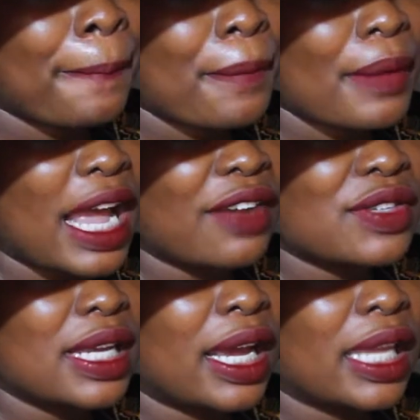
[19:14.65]

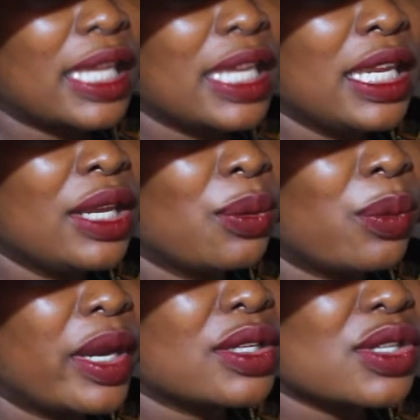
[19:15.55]
after he
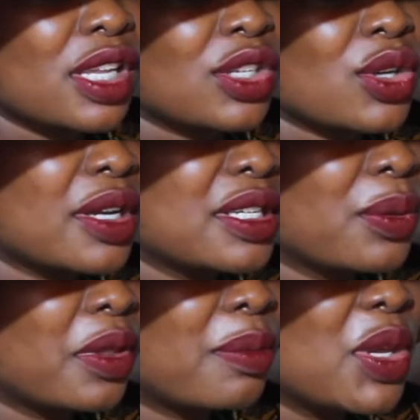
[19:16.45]
went to the doctor
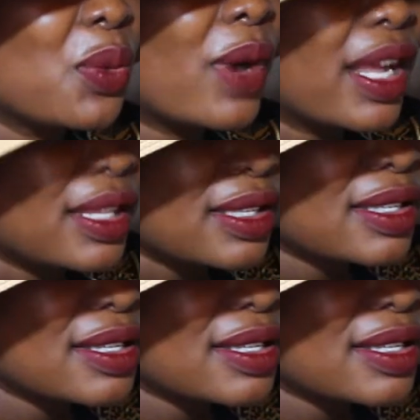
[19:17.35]
with me once,